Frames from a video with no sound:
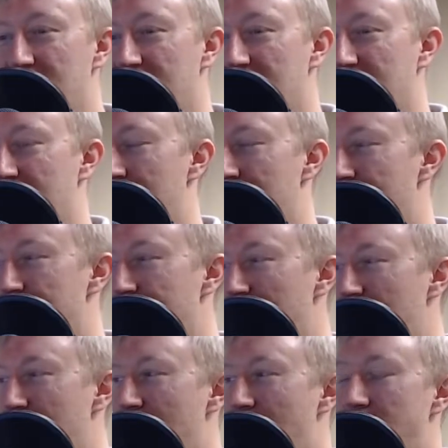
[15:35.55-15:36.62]
And
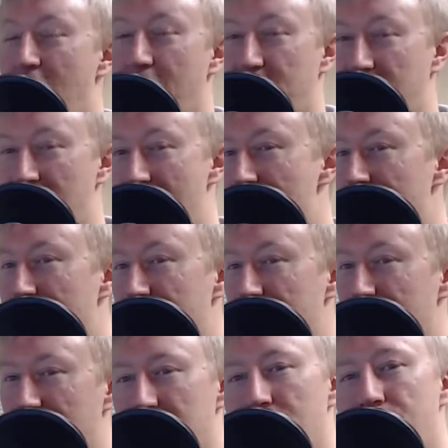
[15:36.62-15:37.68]
now that I'm
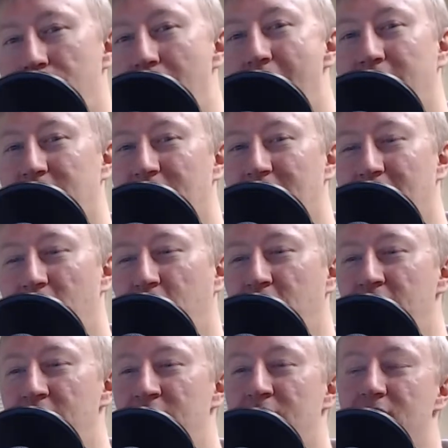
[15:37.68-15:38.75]
back and
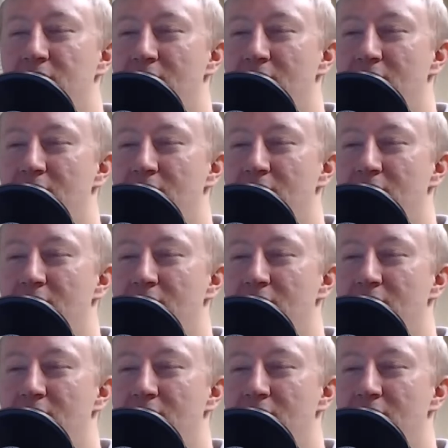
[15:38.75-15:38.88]
healthy,